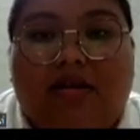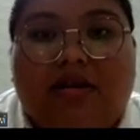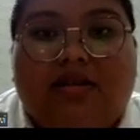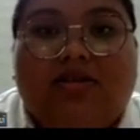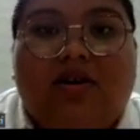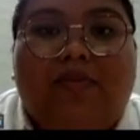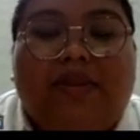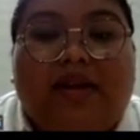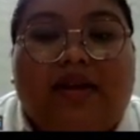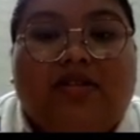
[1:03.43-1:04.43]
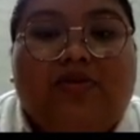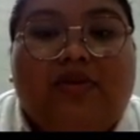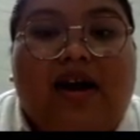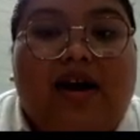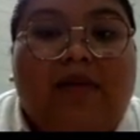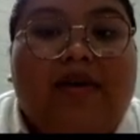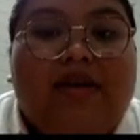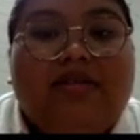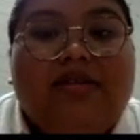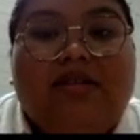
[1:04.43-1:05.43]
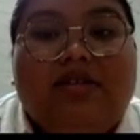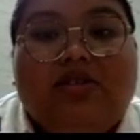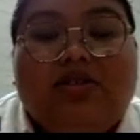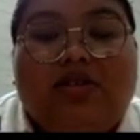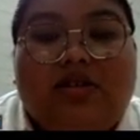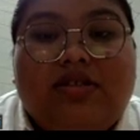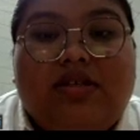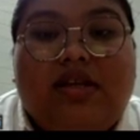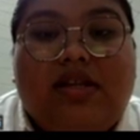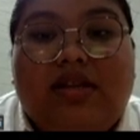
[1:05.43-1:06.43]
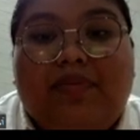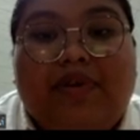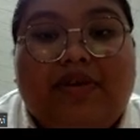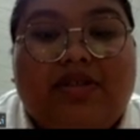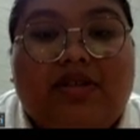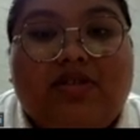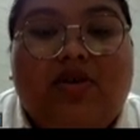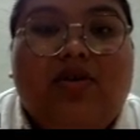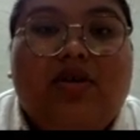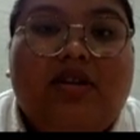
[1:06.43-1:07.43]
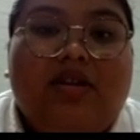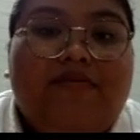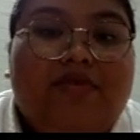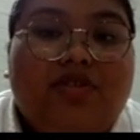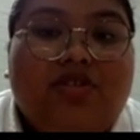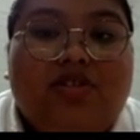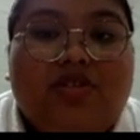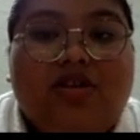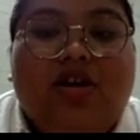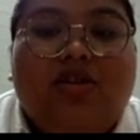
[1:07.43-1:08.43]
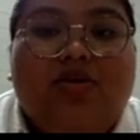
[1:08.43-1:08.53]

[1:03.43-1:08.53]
This competence will help HED students in the present or in the futures